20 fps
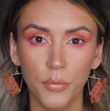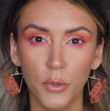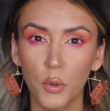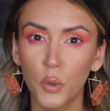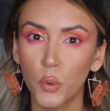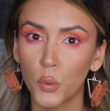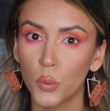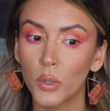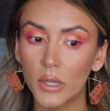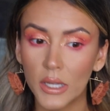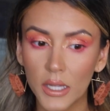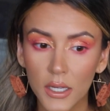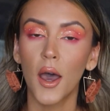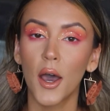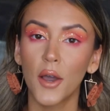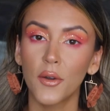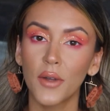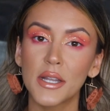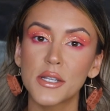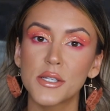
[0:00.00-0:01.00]
cooling.
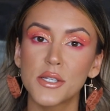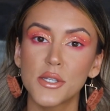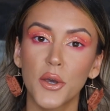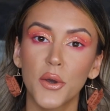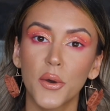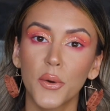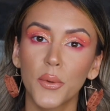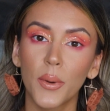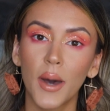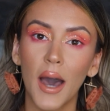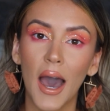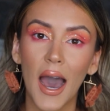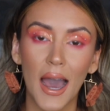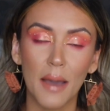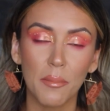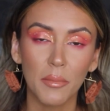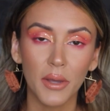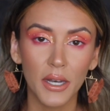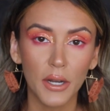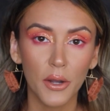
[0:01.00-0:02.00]
Alright, so
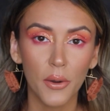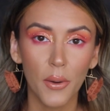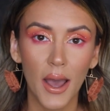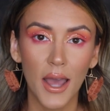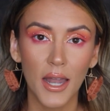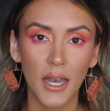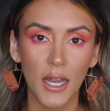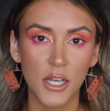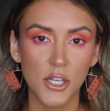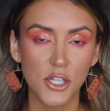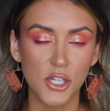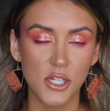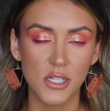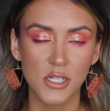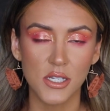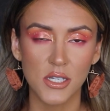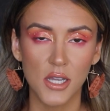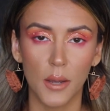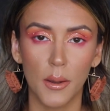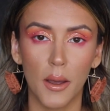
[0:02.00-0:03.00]
I'm gonna go ahead and
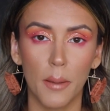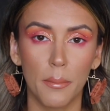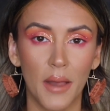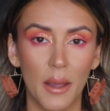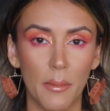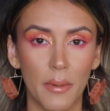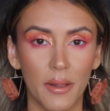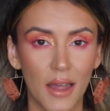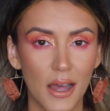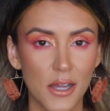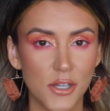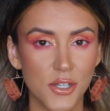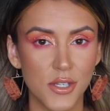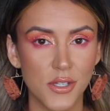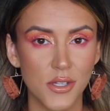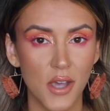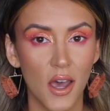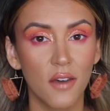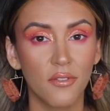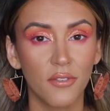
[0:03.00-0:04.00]
just apply my
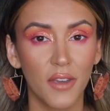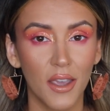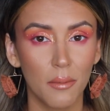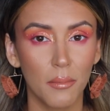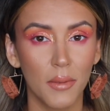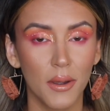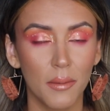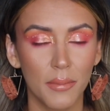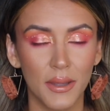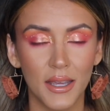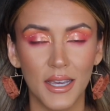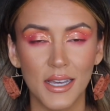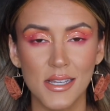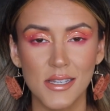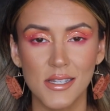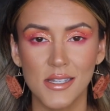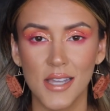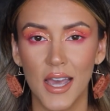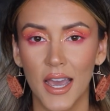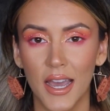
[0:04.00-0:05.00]
lashes off camera
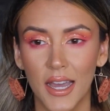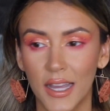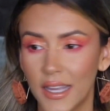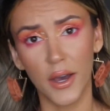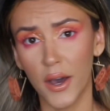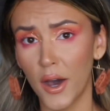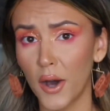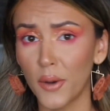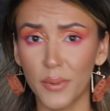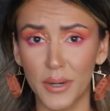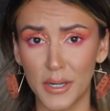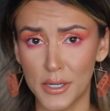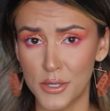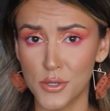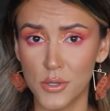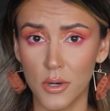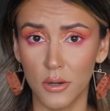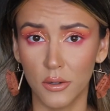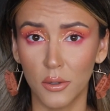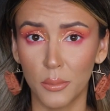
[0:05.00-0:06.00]
because I already
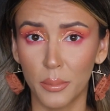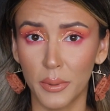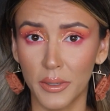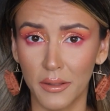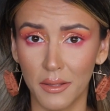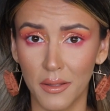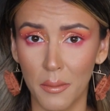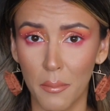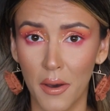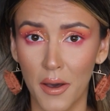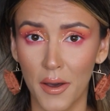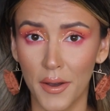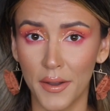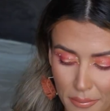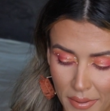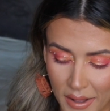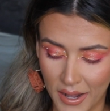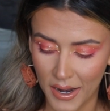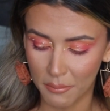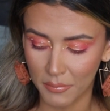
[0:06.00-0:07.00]
struggle putting them on,
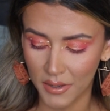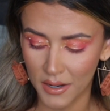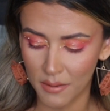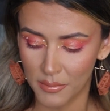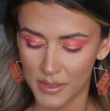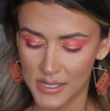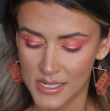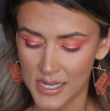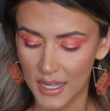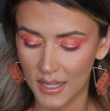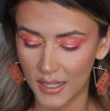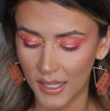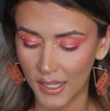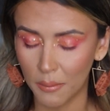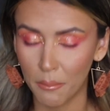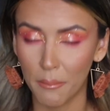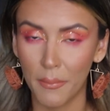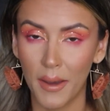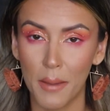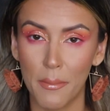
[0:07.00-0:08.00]
but I'm gonna be
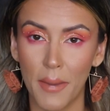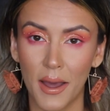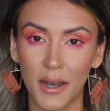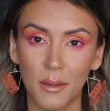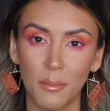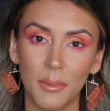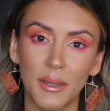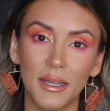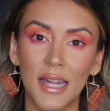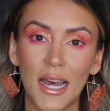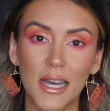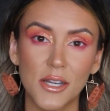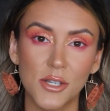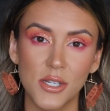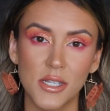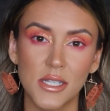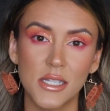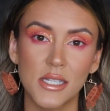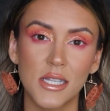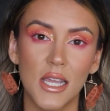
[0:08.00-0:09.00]
taking my Baddie
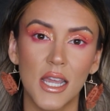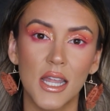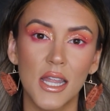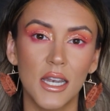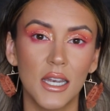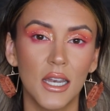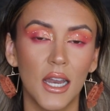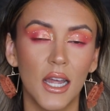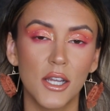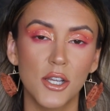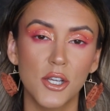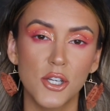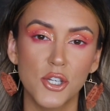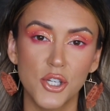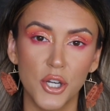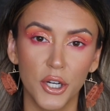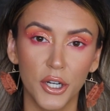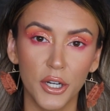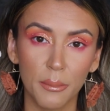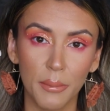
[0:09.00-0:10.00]
lashes in
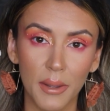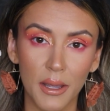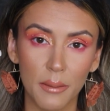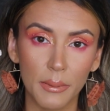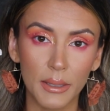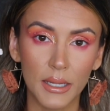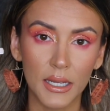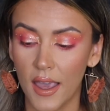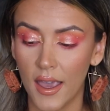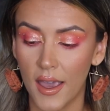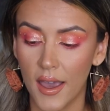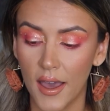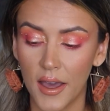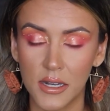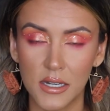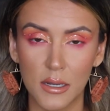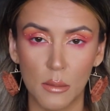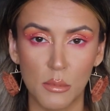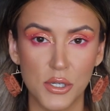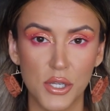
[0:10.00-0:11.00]
Sugarbaby,
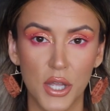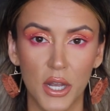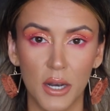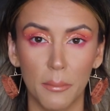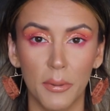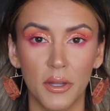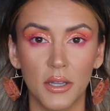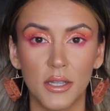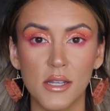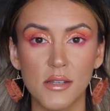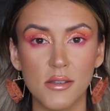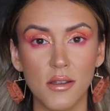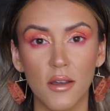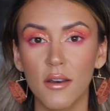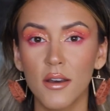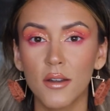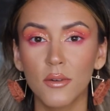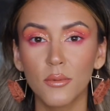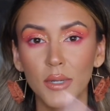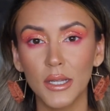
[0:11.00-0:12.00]
and I'm just gonna put these
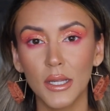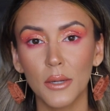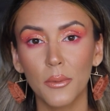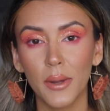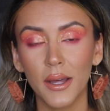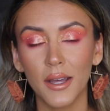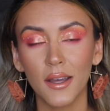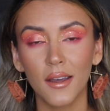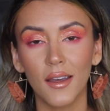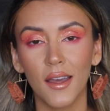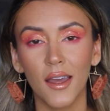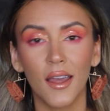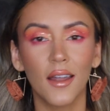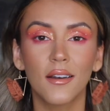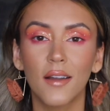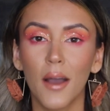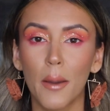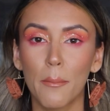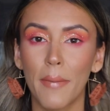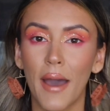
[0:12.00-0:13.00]
on really quick
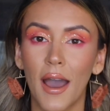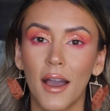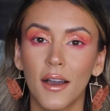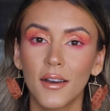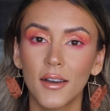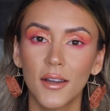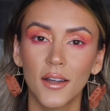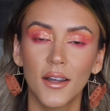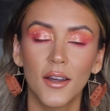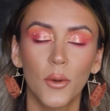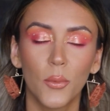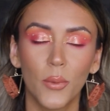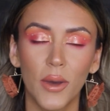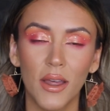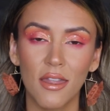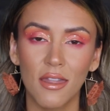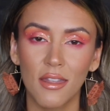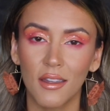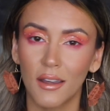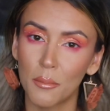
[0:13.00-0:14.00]
and come back with the